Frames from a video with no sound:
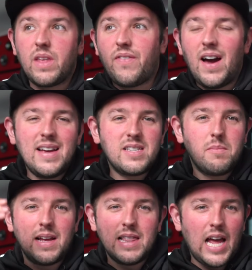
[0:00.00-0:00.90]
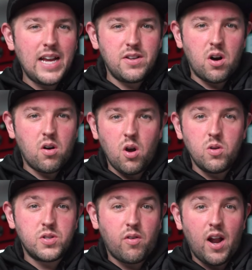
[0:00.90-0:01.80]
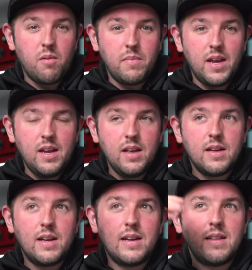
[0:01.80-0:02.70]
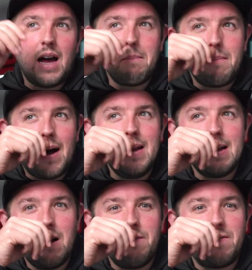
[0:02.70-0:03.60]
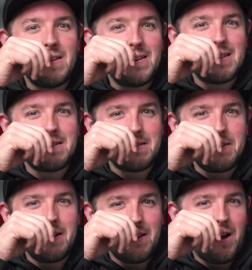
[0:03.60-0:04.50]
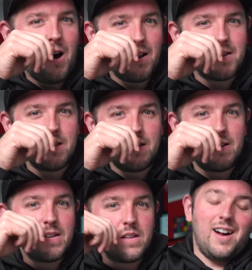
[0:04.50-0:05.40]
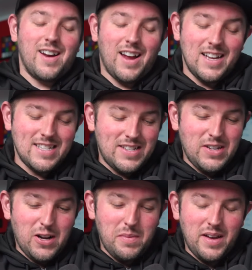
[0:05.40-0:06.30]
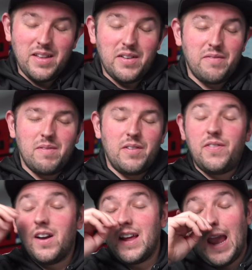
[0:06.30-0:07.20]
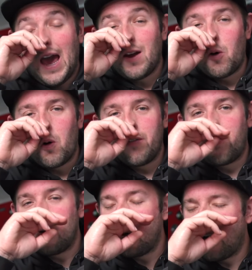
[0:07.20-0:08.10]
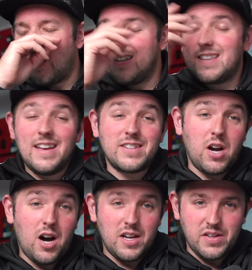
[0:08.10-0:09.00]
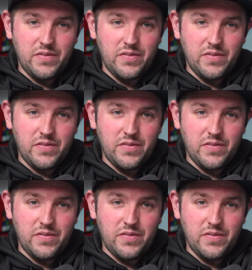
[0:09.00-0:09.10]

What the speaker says: If I had some like light dirt roads around me, I might go for the desert sled, honestly. All right, guys, let's talk about a funny category for Ducatis, and that's cost